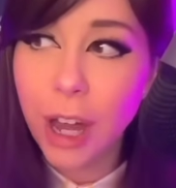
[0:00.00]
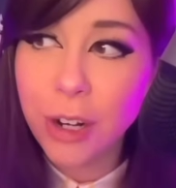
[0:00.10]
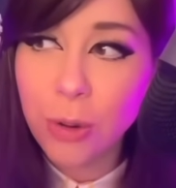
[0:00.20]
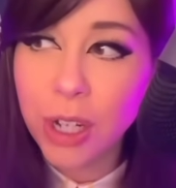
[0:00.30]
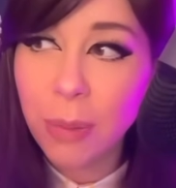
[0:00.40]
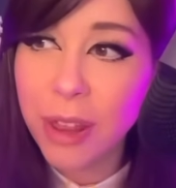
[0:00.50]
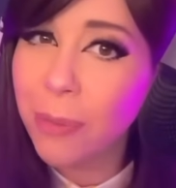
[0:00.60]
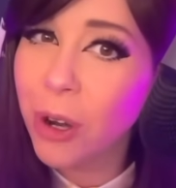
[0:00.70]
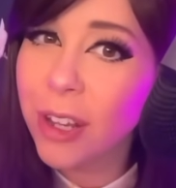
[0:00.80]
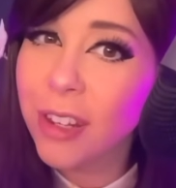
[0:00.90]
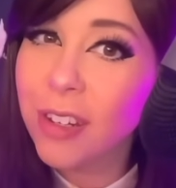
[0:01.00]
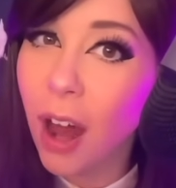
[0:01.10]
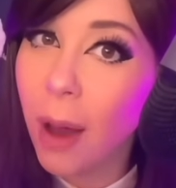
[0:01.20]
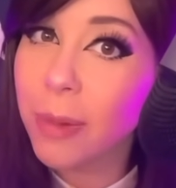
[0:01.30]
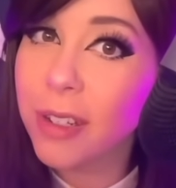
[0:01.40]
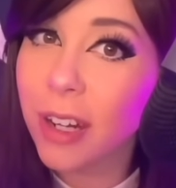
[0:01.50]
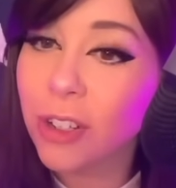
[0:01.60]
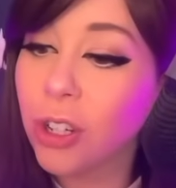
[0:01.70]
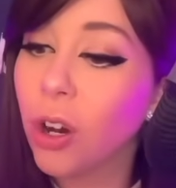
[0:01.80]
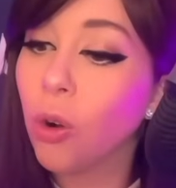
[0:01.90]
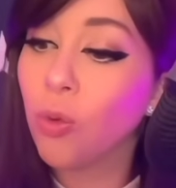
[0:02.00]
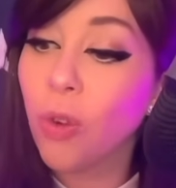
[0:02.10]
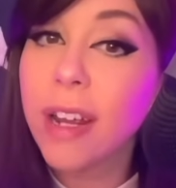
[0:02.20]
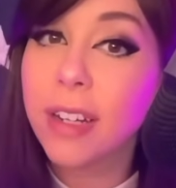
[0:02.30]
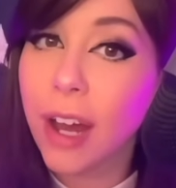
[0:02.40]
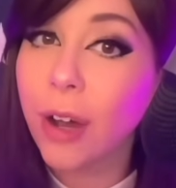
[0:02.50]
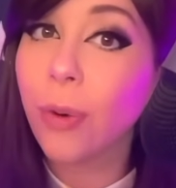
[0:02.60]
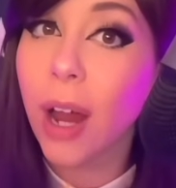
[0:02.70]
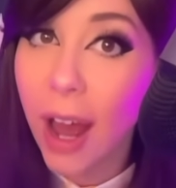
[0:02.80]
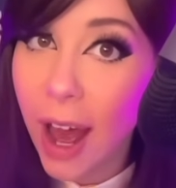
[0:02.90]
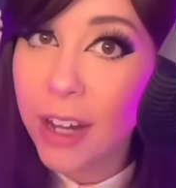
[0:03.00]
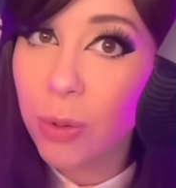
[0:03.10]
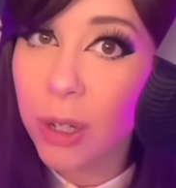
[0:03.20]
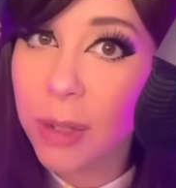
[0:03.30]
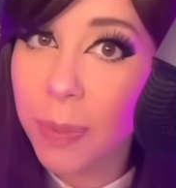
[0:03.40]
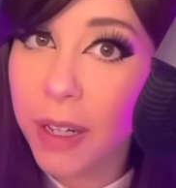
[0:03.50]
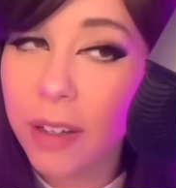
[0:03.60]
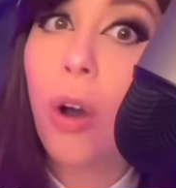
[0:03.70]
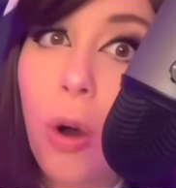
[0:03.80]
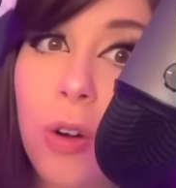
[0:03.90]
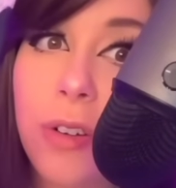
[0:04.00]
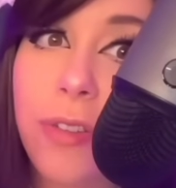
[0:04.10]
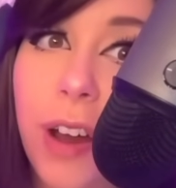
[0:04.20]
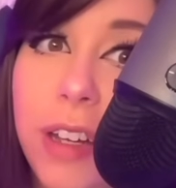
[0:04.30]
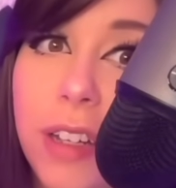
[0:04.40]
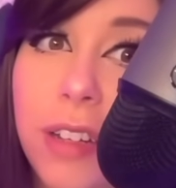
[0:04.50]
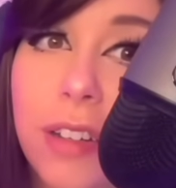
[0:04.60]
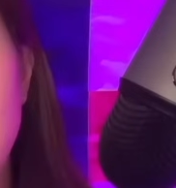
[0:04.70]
I know some of them are in this comment section right now as we speak. Horrifying.